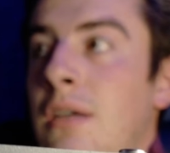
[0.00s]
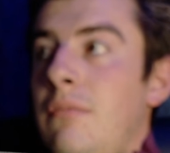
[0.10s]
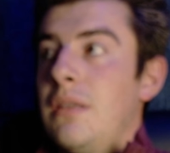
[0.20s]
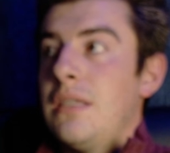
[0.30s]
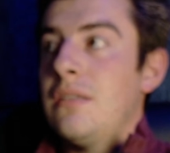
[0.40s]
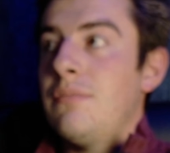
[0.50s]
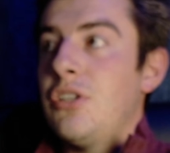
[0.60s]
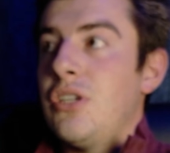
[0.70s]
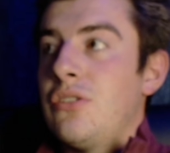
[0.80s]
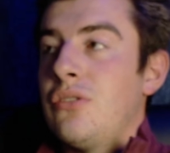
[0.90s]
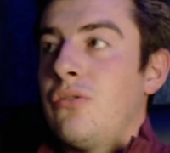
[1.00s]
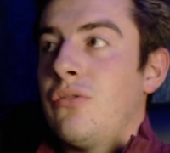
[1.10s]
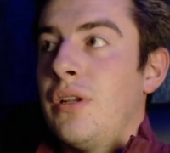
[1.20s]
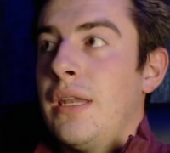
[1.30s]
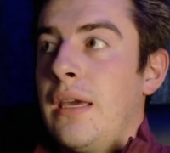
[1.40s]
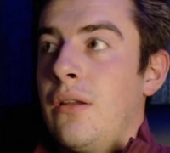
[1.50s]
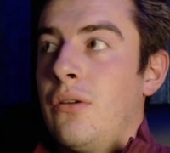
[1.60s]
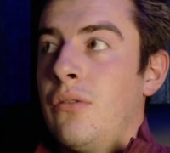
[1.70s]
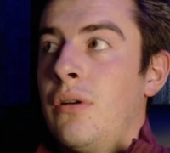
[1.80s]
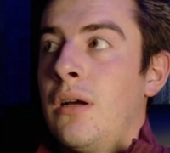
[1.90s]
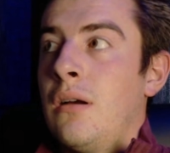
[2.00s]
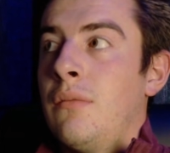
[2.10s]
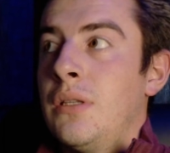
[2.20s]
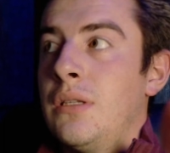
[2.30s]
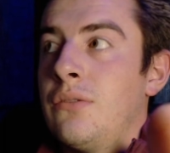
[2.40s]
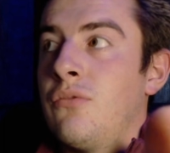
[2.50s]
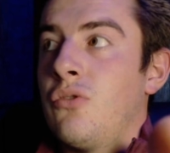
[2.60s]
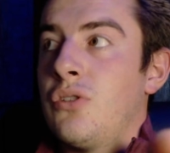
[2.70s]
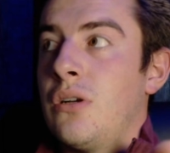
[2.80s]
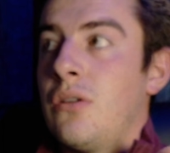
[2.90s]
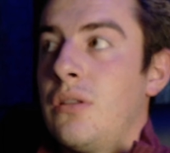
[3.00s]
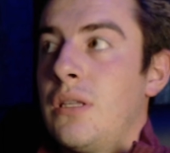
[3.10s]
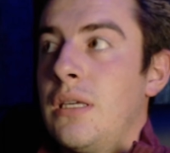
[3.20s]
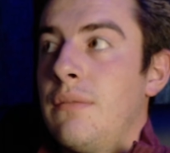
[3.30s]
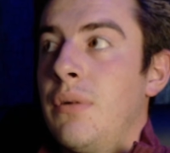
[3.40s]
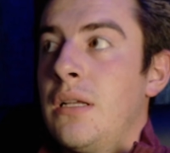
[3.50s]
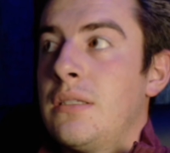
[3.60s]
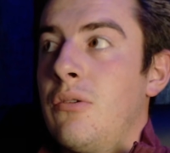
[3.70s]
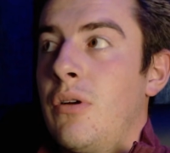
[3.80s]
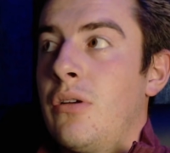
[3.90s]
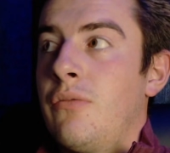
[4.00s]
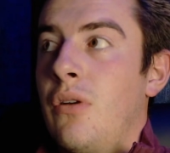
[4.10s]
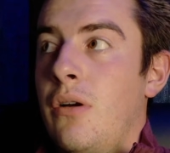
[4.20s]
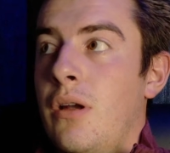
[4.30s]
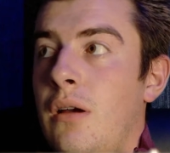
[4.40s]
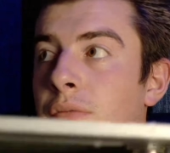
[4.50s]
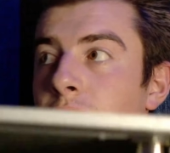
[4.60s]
But this is my Jetson Orin Nano. These, of course, are the buttons I wired in for on-off and